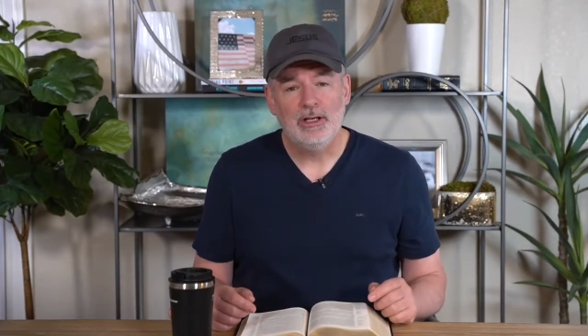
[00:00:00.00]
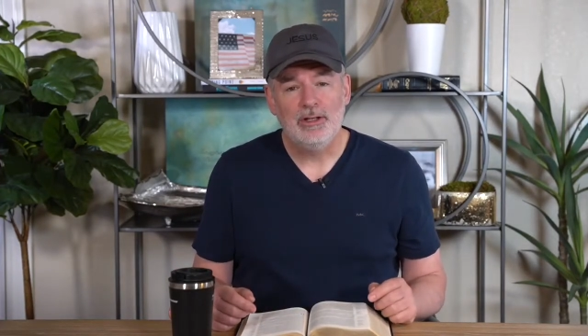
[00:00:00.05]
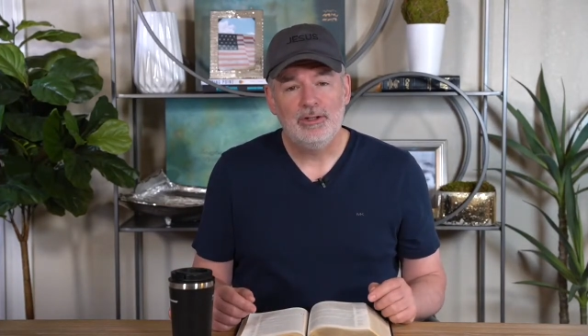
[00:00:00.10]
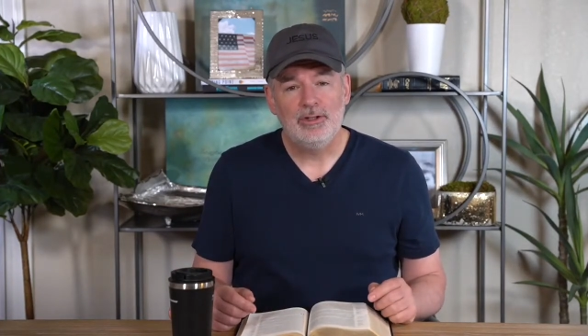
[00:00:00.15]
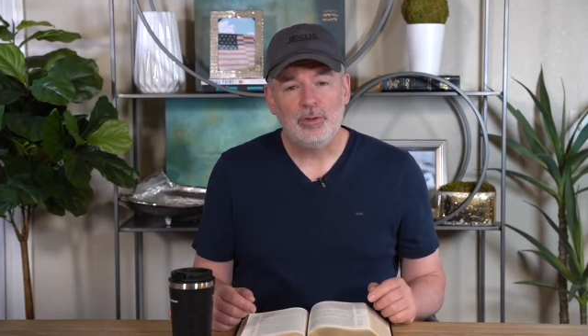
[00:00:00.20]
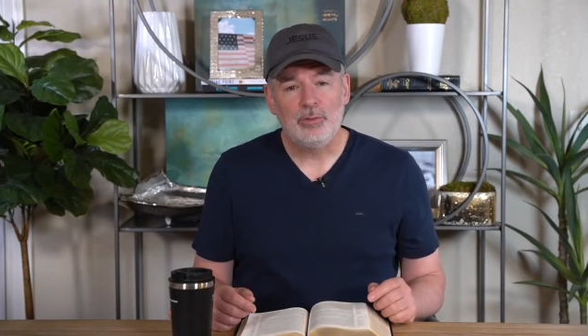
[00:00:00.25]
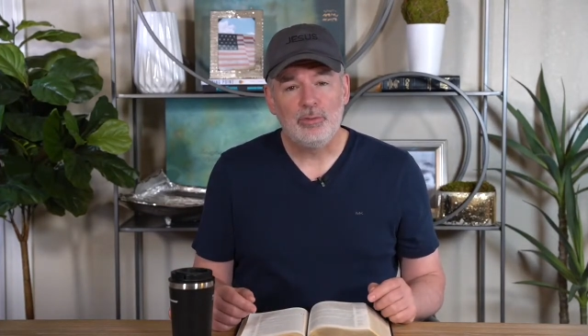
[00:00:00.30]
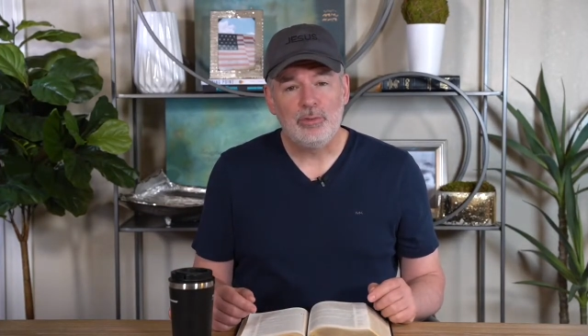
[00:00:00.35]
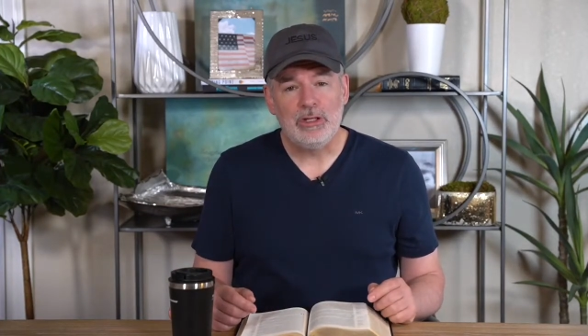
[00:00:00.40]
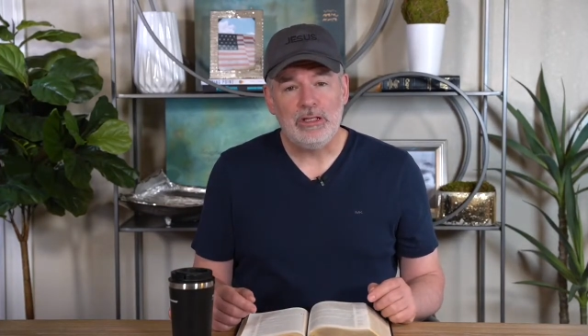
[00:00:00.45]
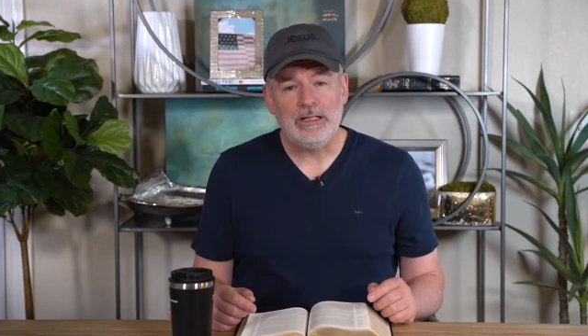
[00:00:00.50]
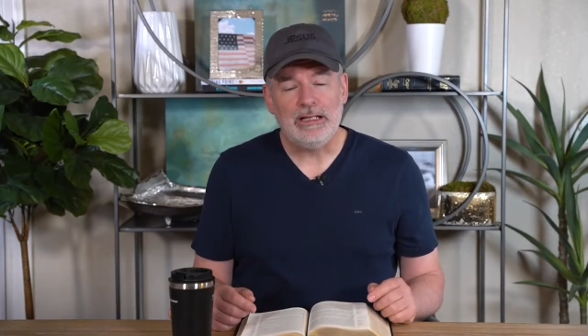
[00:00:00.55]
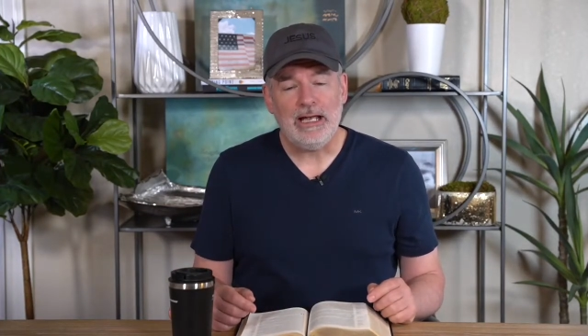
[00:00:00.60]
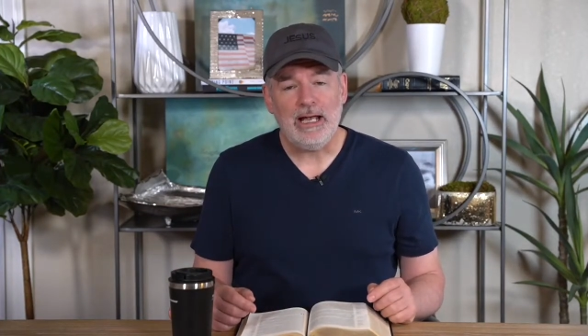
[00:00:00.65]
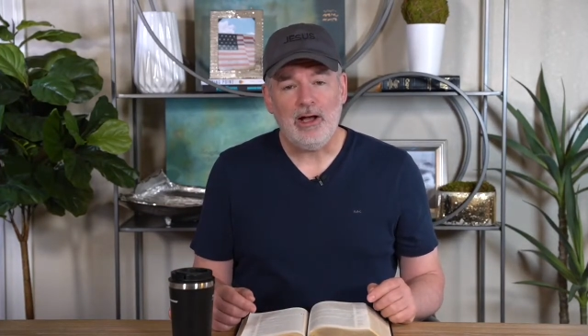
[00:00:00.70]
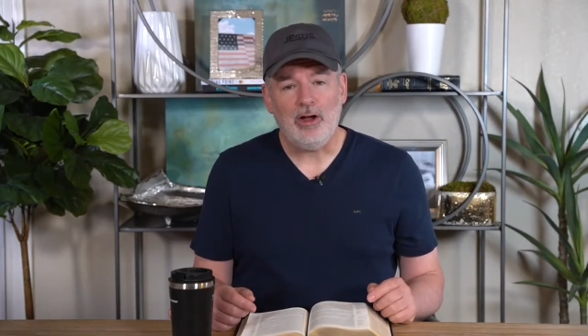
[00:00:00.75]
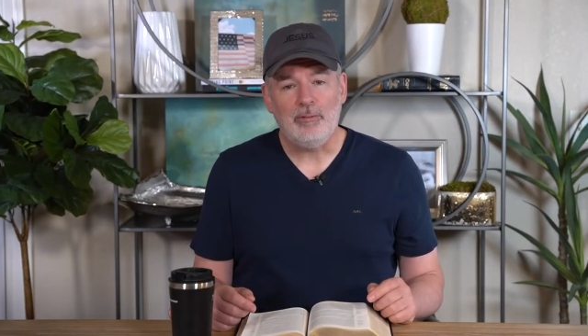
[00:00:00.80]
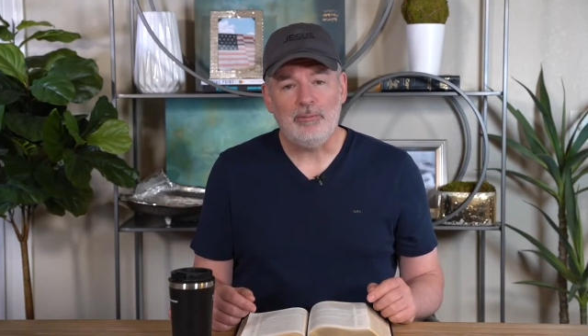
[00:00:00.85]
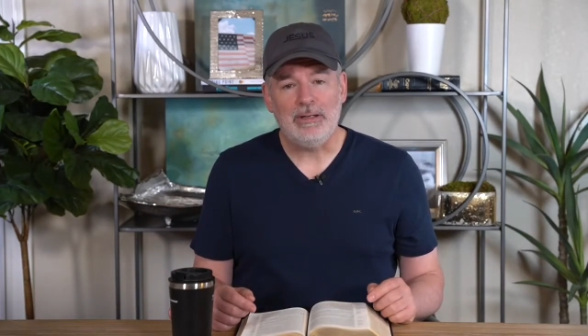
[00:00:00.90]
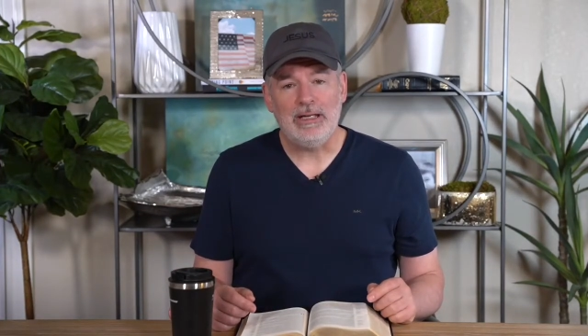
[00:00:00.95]
to really
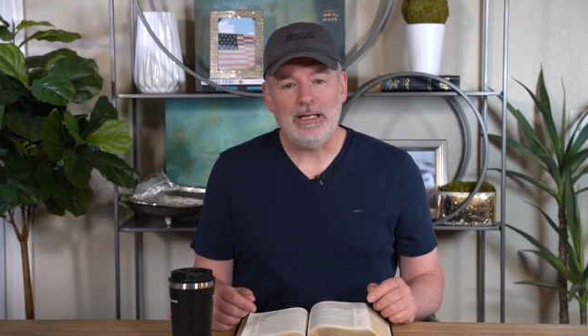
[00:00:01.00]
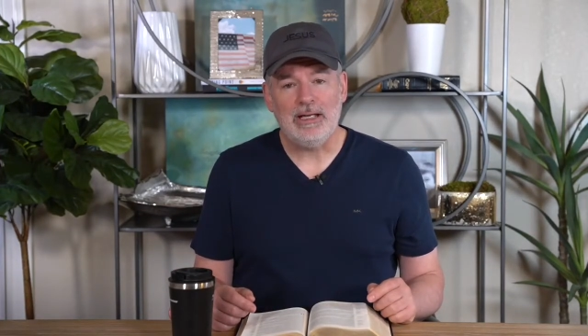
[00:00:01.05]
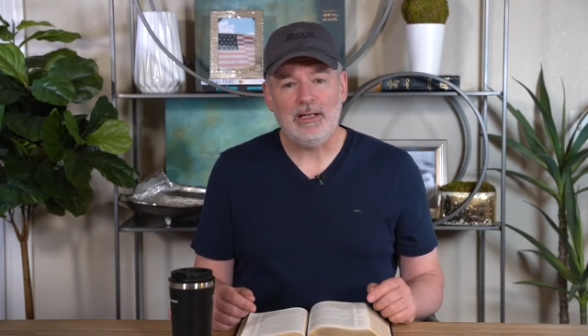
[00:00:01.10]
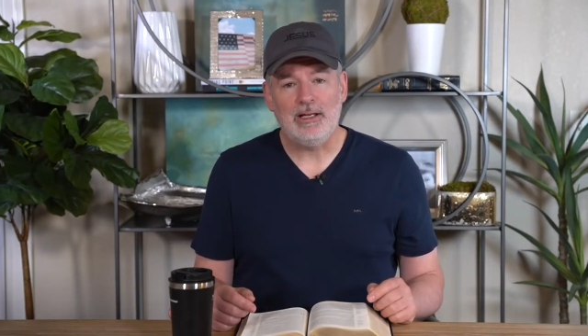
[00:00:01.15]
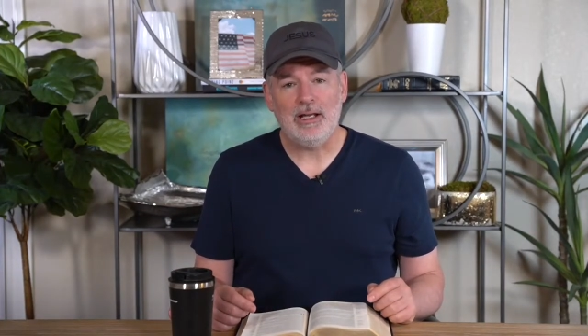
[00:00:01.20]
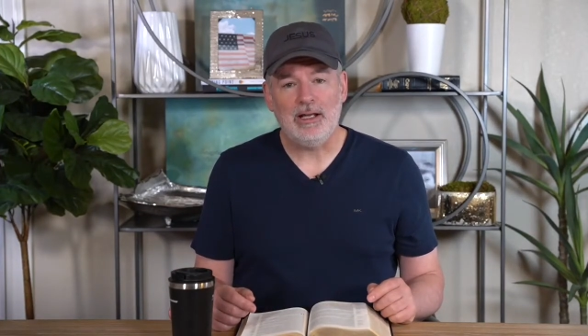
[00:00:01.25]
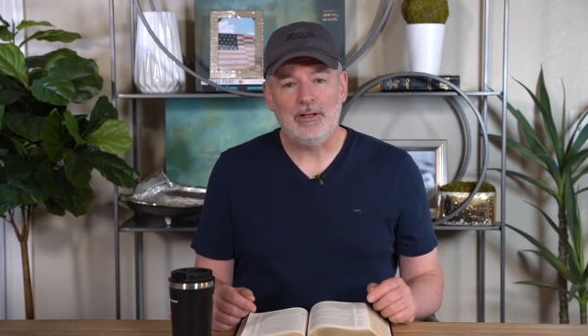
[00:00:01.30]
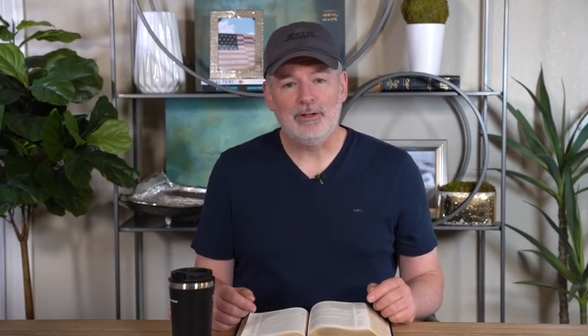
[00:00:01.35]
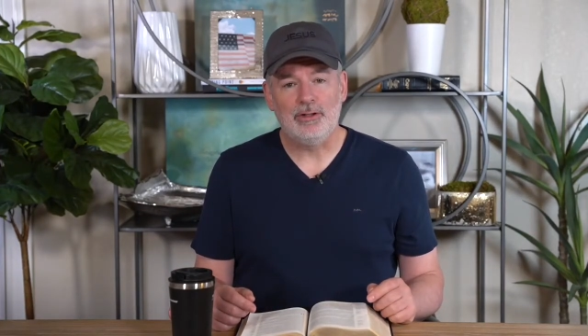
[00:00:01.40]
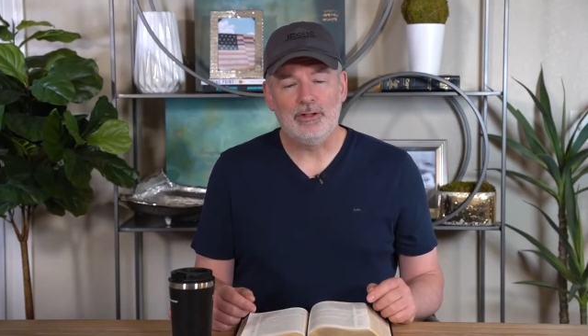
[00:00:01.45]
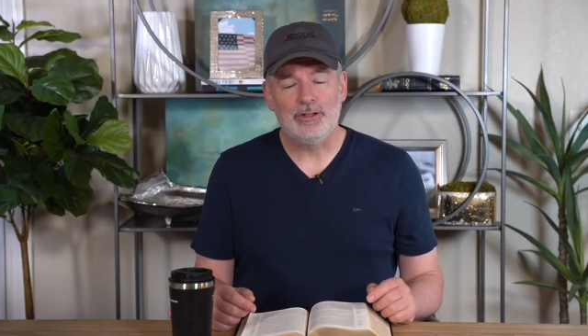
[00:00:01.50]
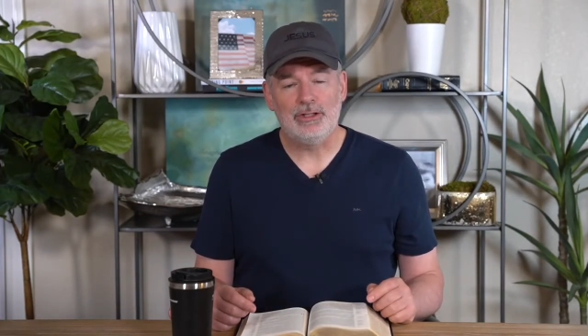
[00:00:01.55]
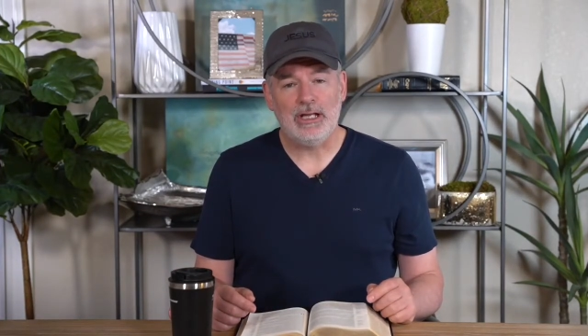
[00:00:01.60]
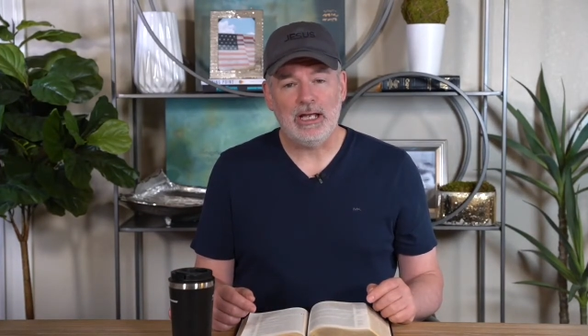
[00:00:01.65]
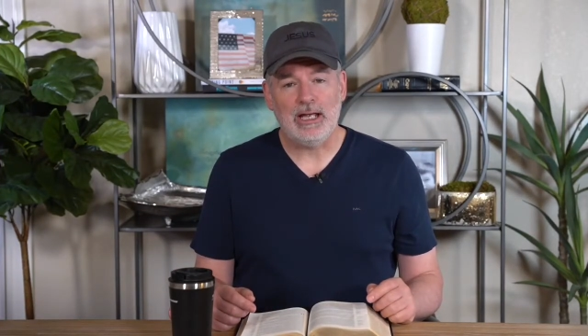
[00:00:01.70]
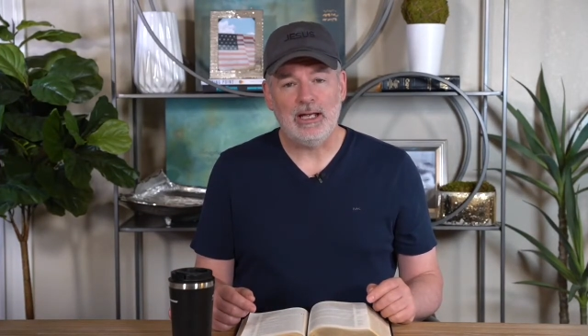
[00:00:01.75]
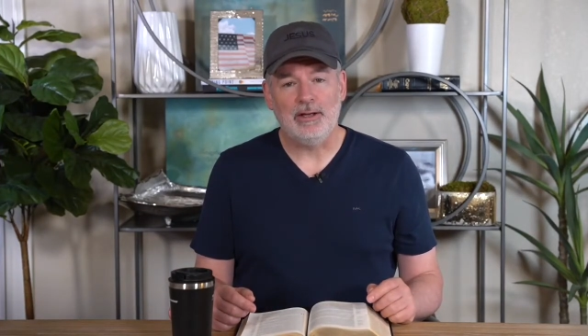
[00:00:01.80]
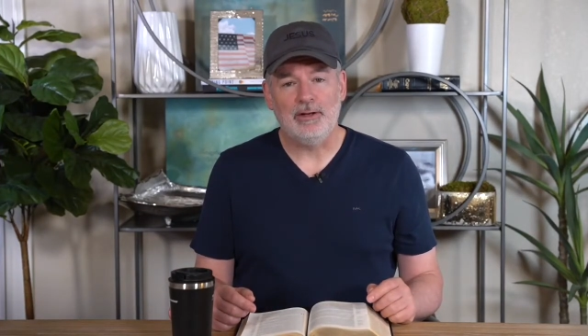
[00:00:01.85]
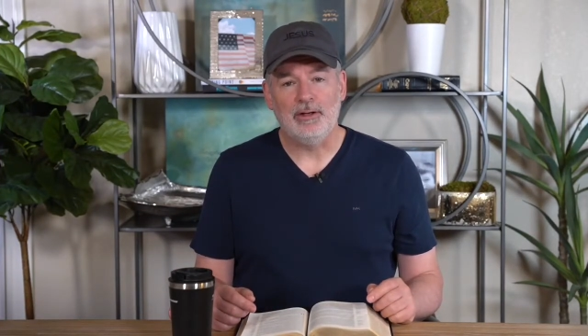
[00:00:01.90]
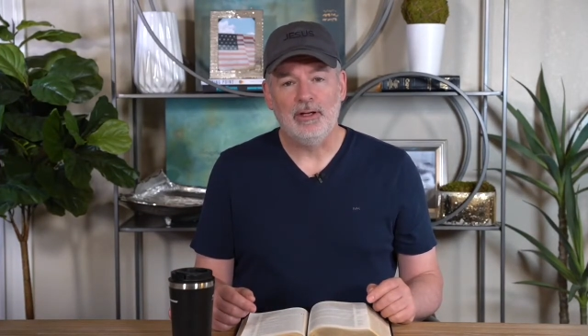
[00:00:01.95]
help begin to
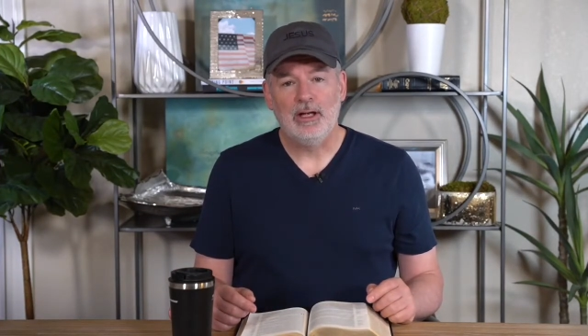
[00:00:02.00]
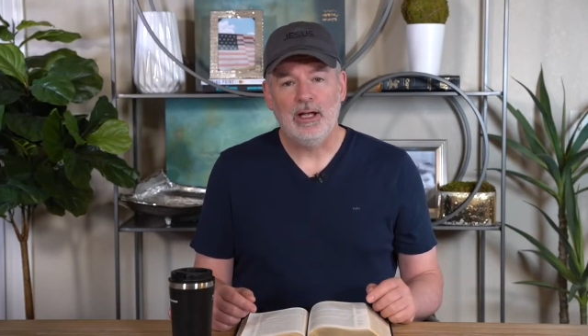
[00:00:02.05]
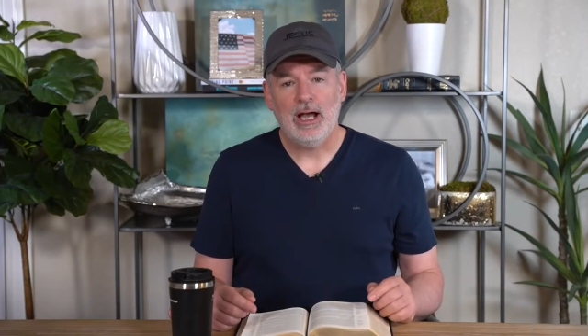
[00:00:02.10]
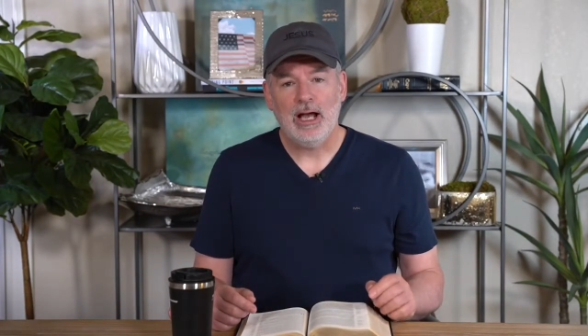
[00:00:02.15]
understand